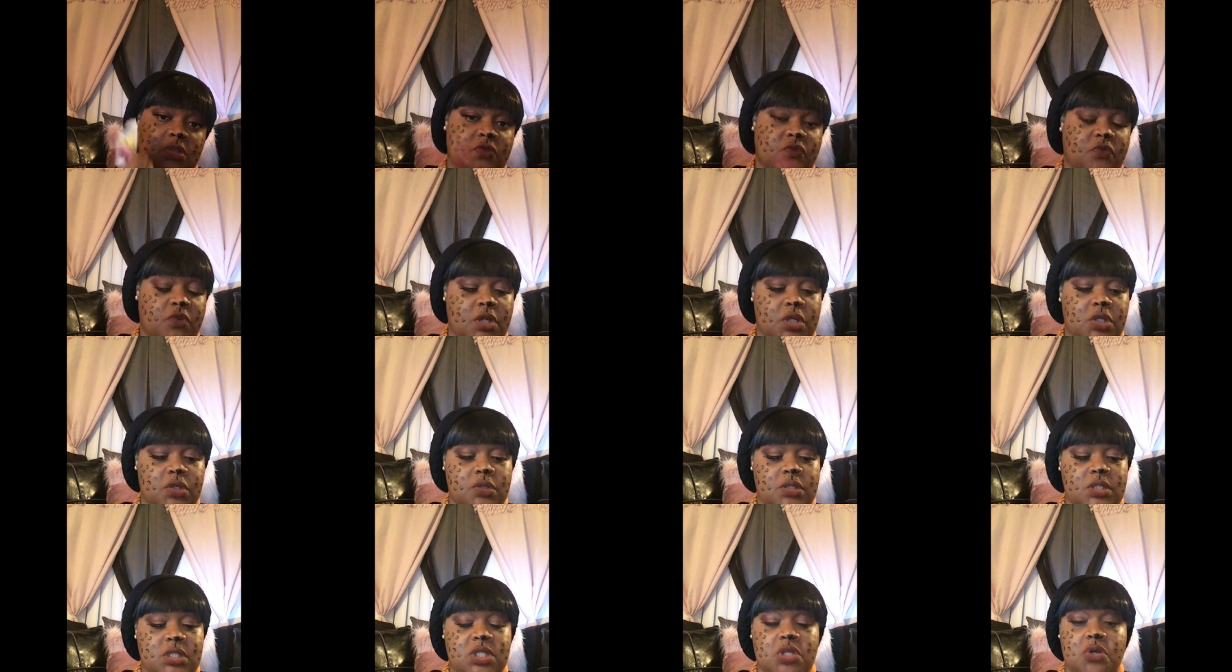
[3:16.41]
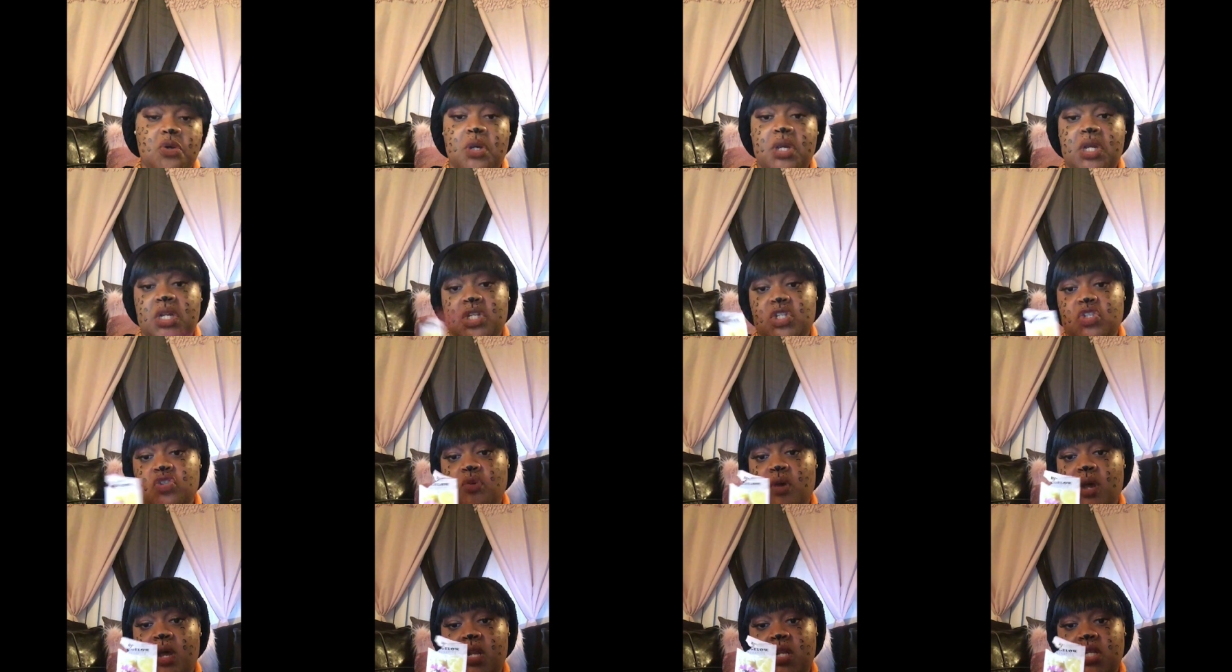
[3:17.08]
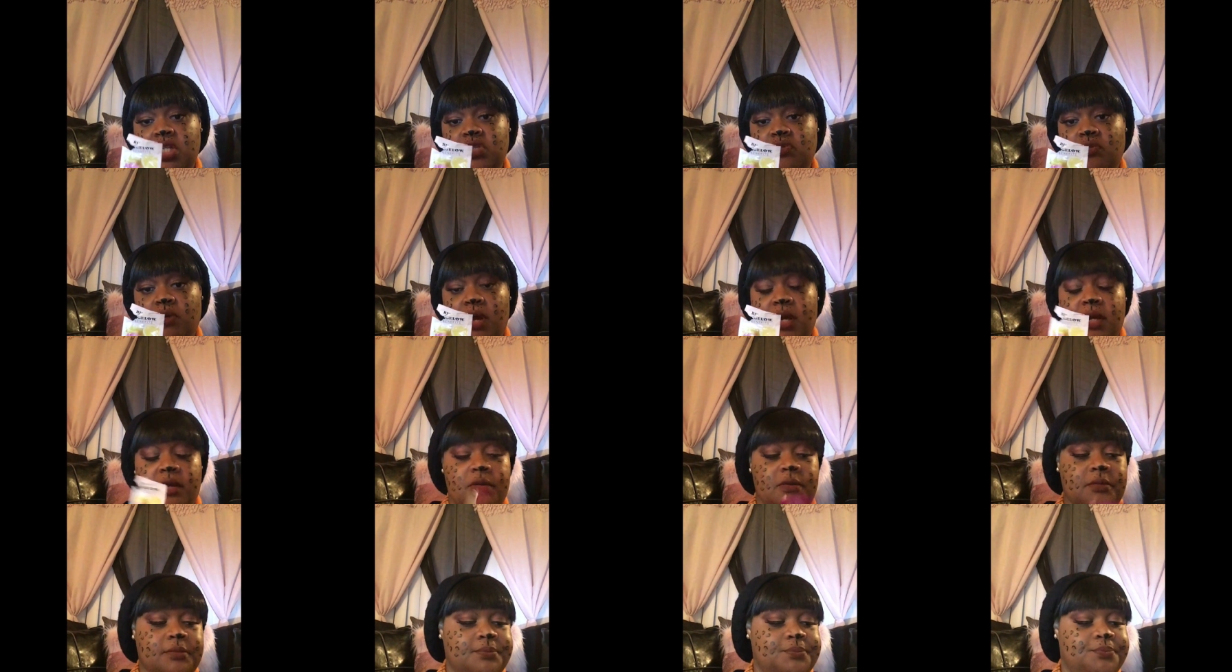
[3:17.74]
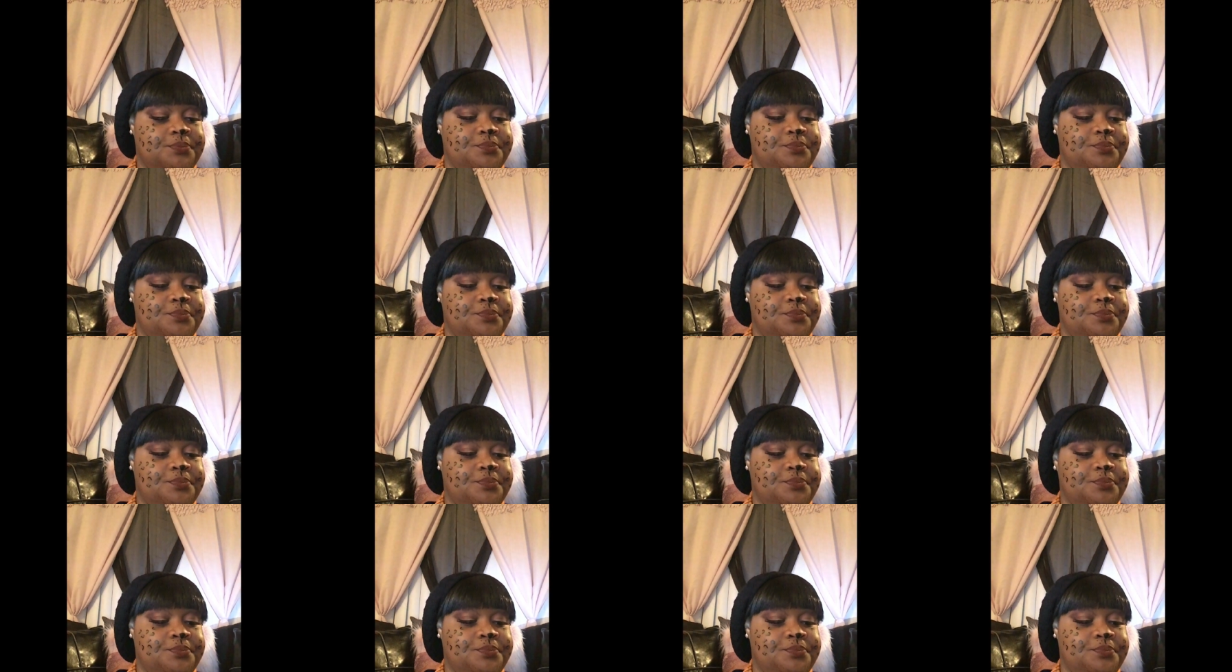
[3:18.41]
for you Let's go ahead and try this right here.